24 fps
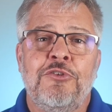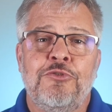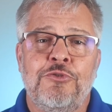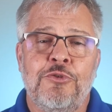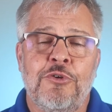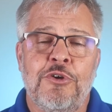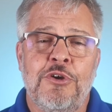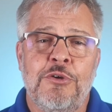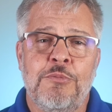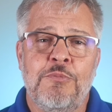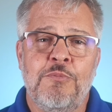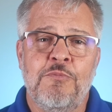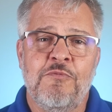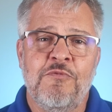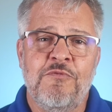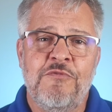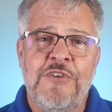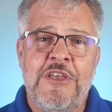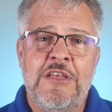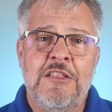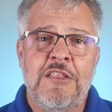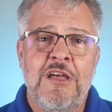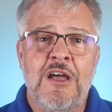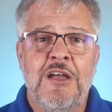to a
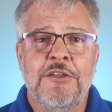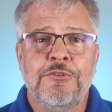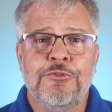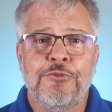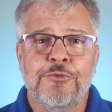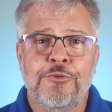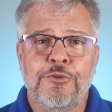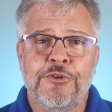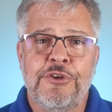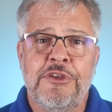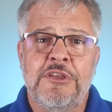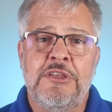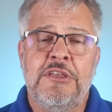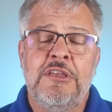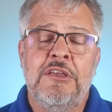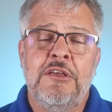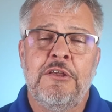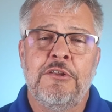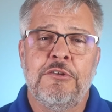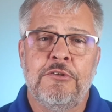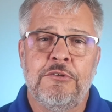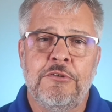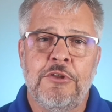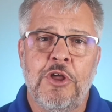vLoc
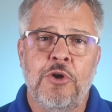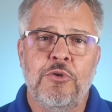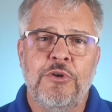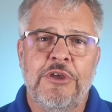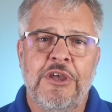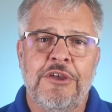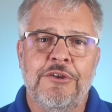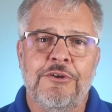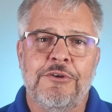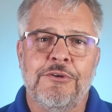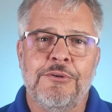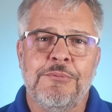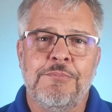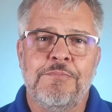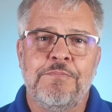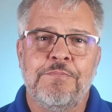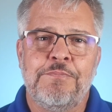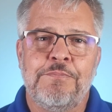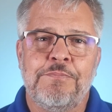three locator.